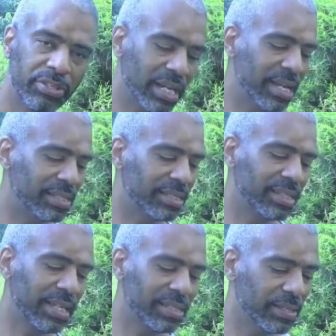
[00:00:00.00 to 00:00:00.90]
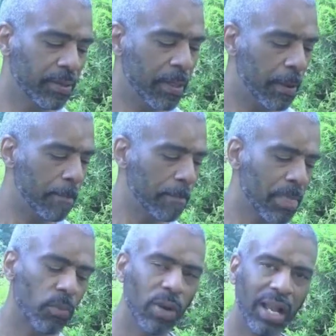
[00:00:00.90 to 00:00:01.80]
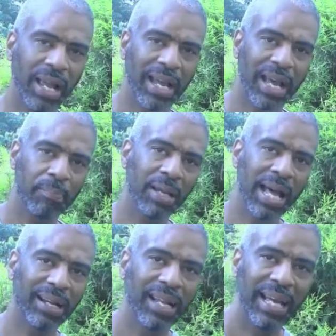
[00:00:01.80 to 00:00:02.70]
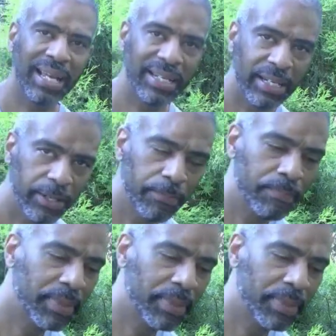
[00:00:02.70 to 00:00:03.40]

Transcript: does is says, well, I got a plot of land here,